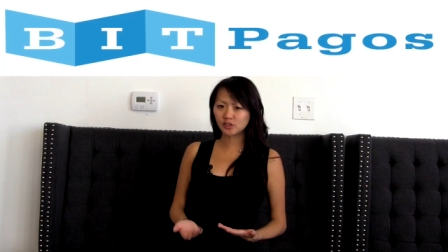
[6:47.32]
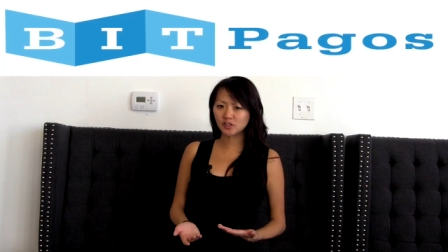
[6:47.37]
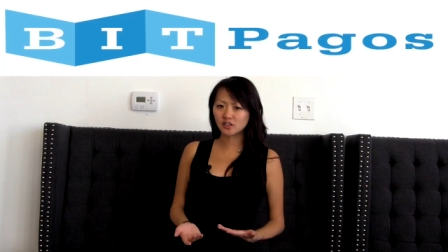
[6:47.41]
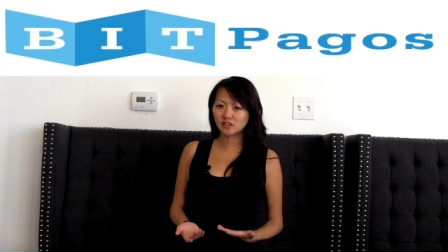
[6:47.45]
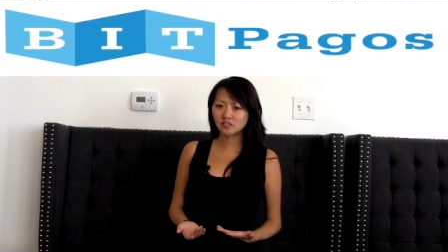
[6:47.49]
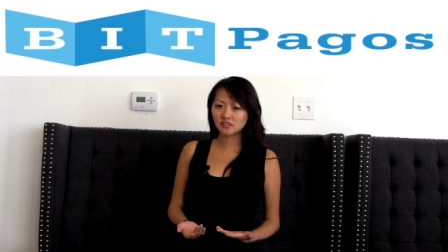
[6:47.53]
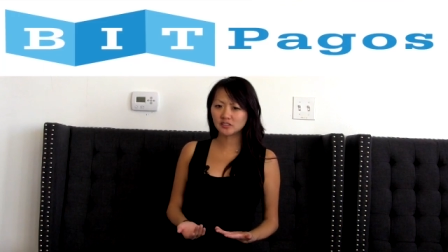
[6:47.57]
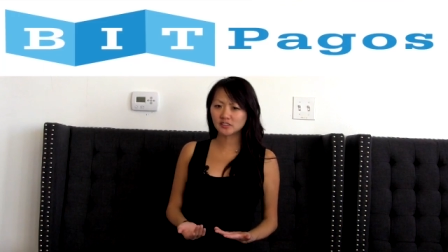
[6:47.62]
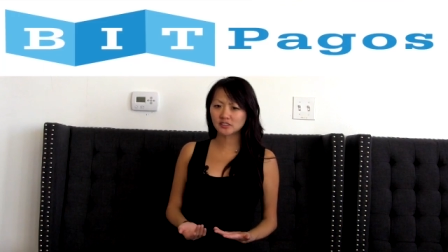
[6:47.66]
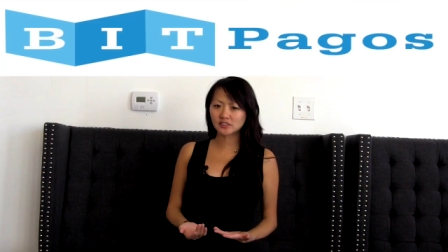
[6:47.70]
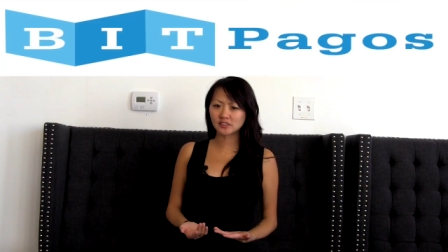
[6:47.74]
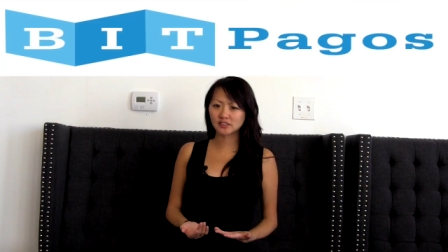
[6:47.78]
you
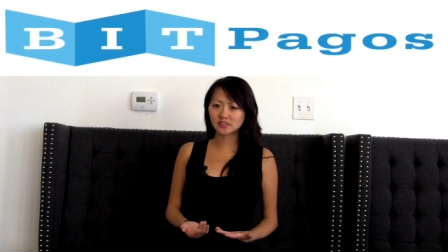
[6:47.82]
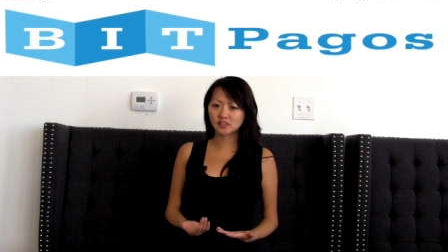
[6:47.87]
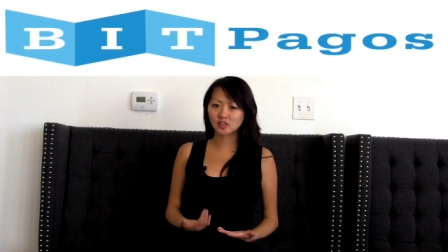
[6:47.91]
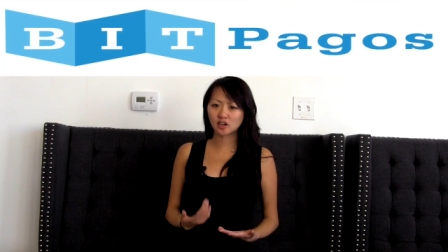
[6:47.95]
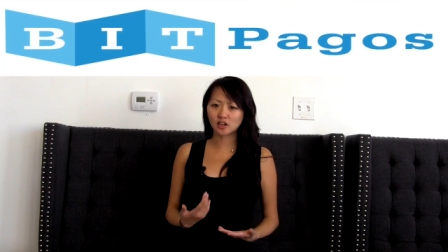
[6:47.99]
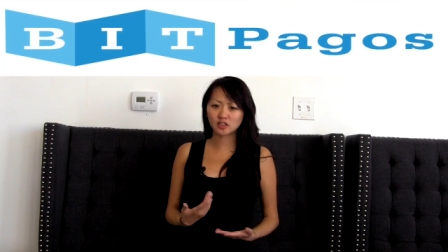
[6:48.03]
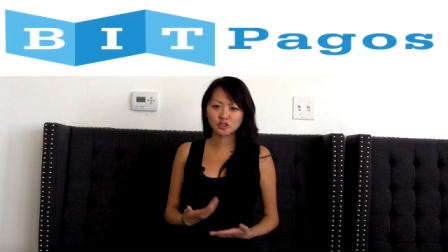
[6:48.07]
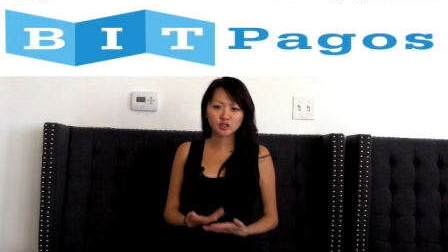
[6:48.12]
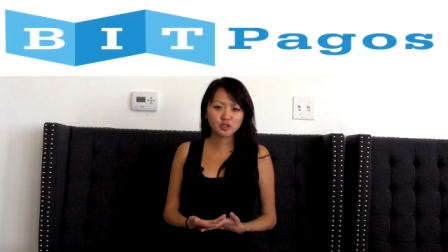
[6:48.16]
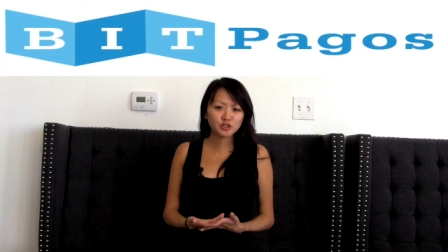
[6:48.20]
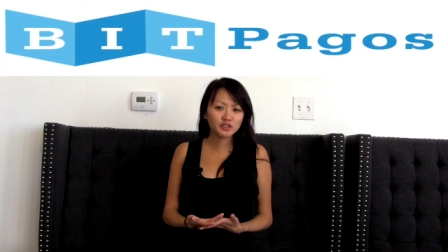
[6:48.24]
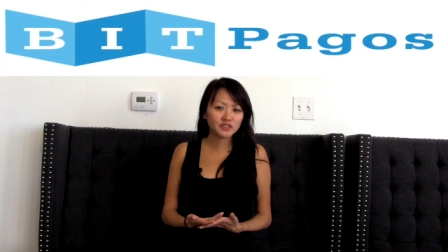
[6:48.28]
know is in
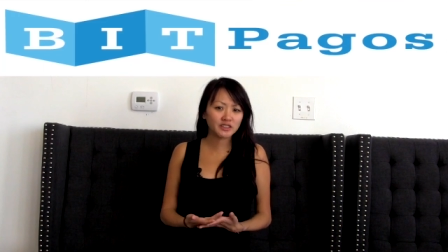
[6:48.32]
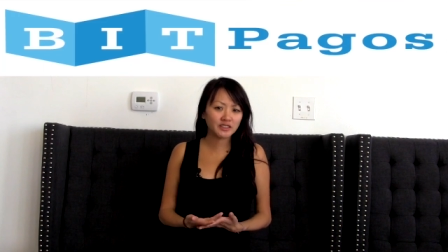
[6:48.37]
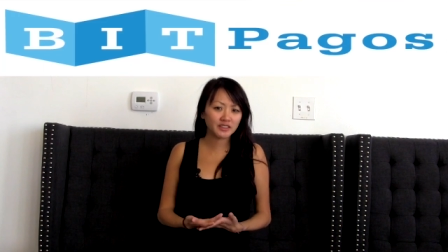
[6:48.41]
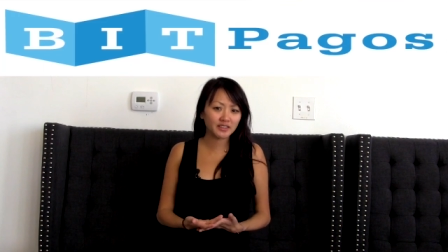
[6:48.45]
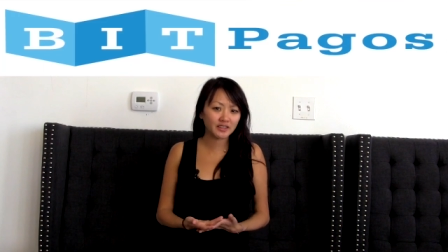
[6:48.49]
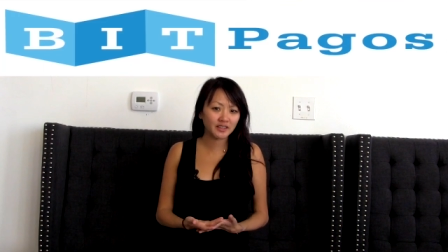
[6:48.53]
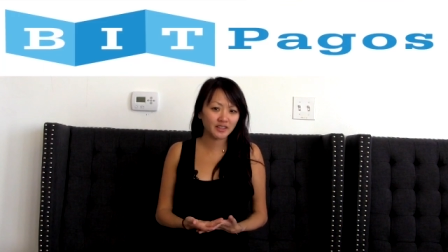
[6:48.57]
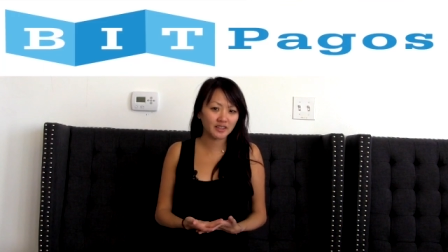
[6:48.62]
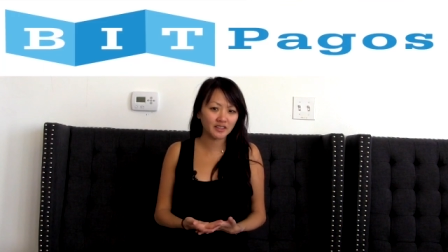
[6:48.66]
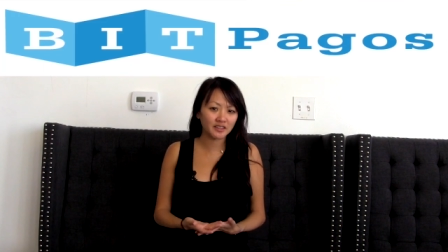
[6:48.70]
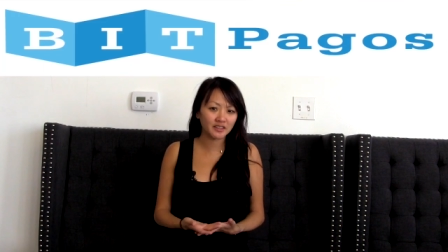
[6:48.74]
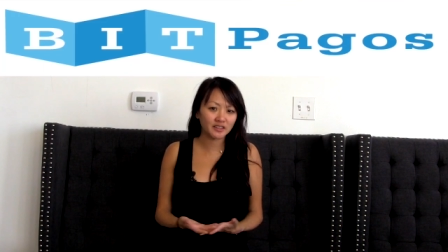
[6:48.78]

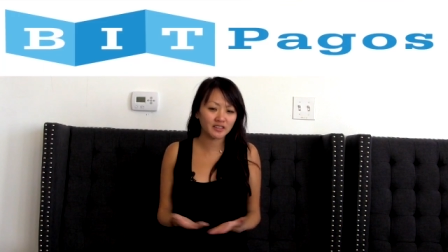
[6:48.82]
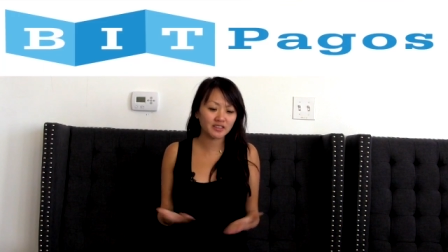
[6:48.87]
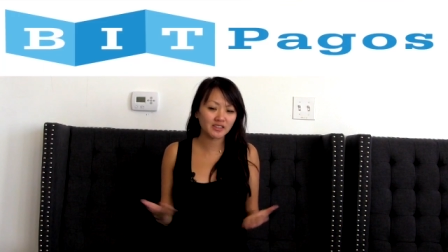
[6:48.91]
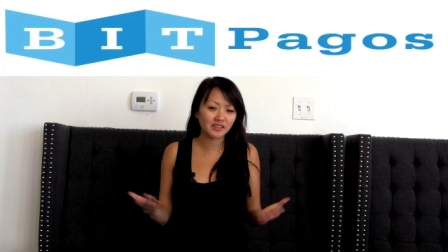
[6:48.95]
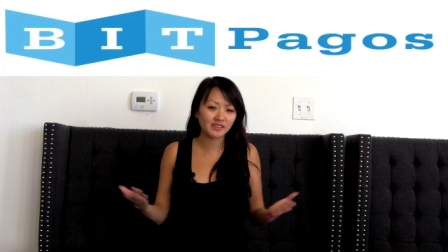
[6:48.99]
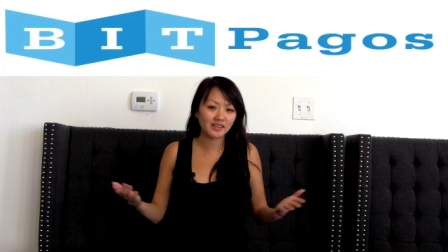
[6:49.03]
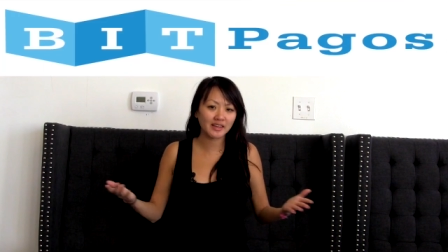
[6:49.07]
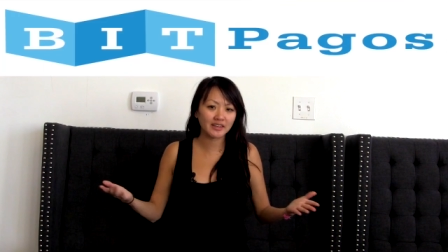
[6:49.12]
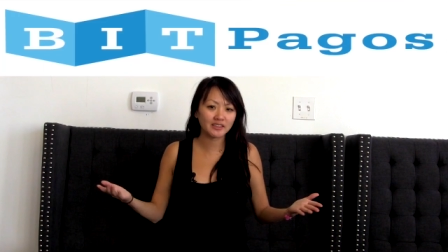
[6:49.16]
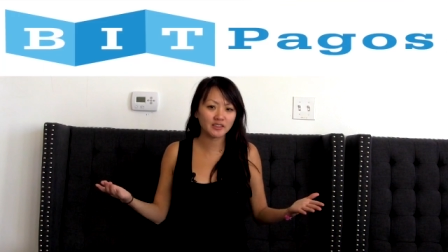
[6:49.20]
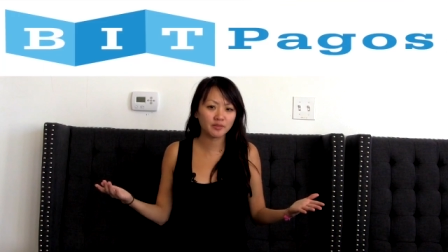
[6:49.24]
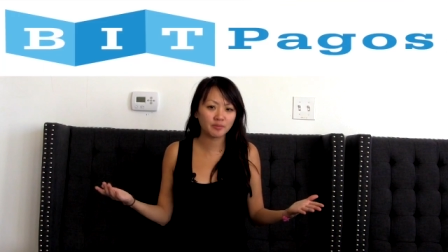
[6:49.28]
Argentina and in the
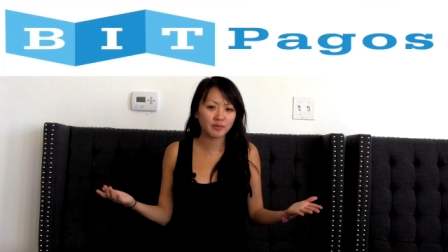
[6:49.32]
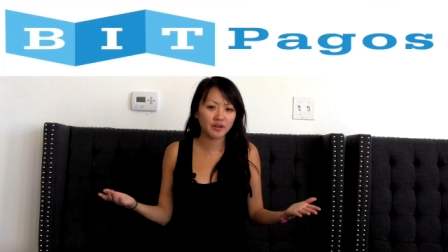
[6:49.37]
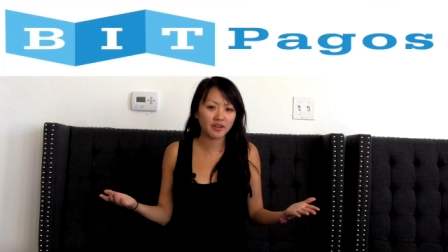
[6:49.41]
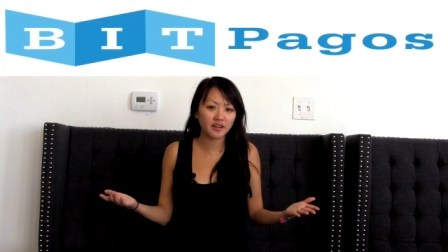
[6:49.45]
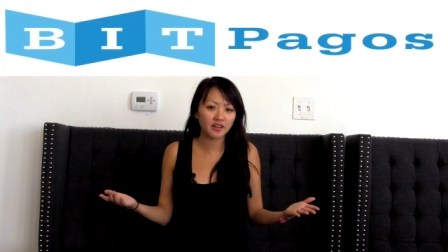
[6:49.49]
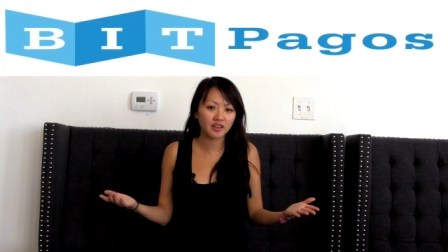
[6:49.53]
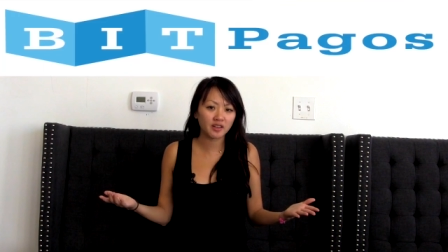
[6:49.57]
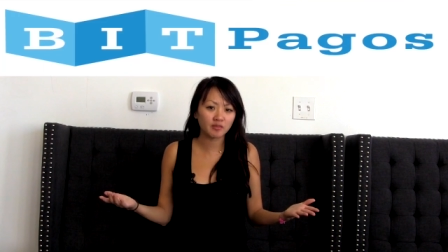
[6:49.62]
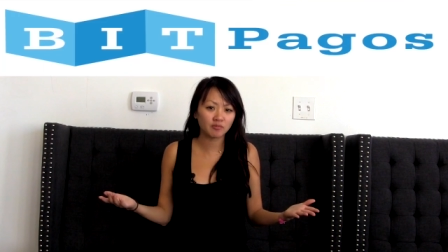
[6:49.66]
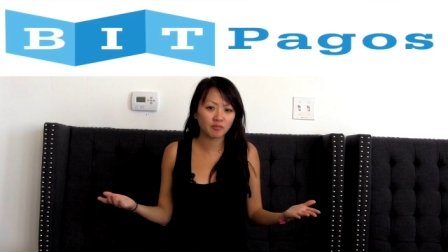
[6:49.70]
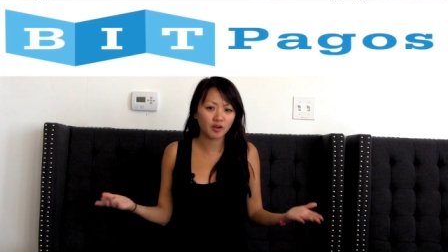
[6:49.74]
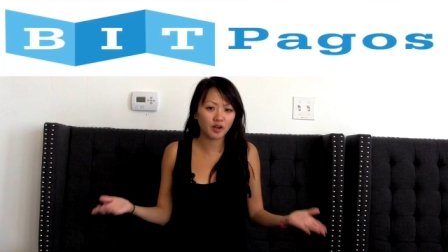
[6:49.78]
Latin
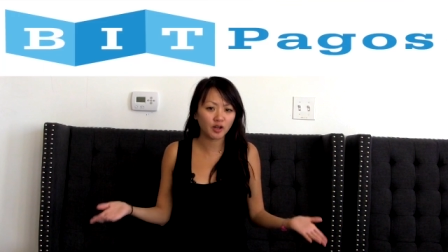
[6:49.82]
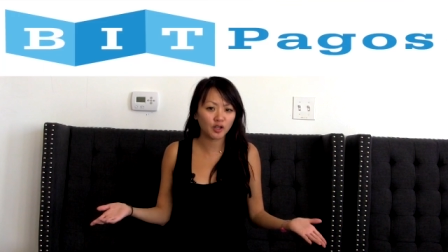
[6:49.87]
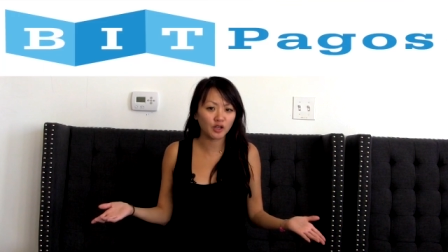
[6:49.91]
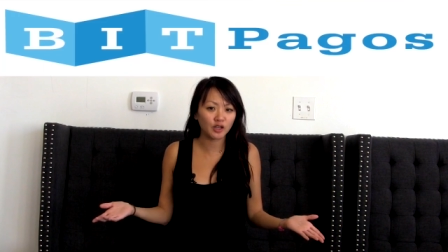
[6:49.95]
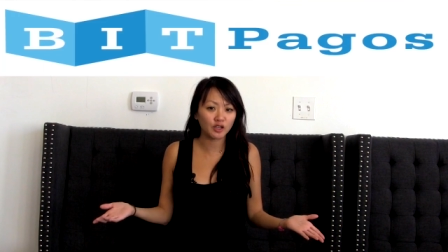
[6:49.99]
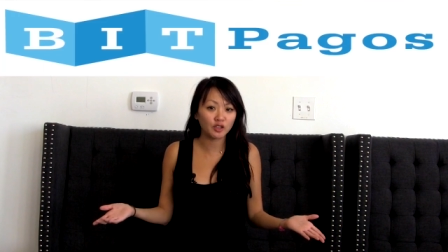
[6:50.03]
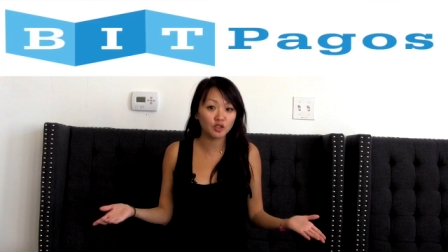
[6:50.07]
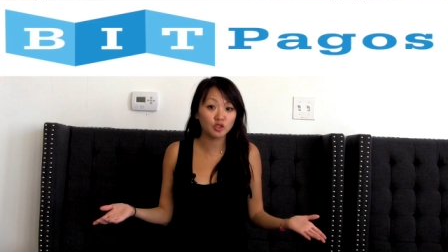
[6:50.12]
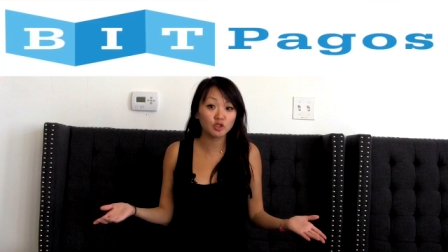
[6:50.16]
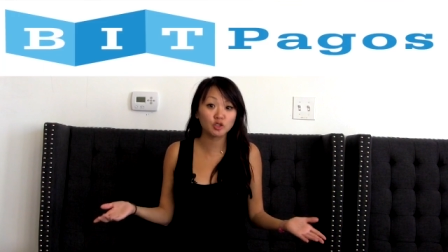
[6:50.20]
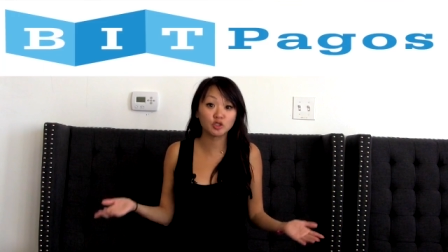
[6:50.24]
American market,